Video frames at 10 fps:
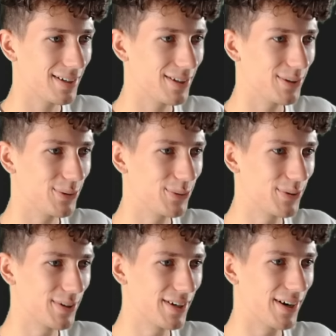you
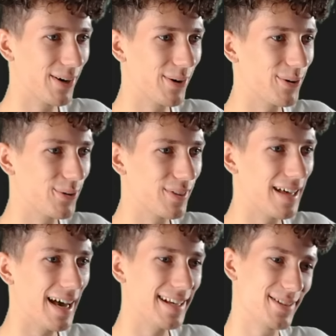go.
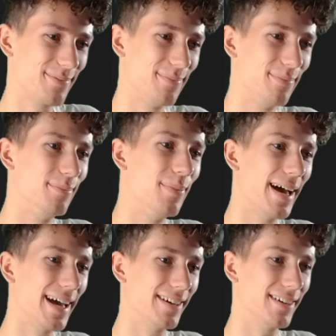That is
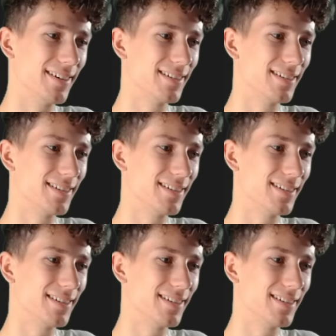better.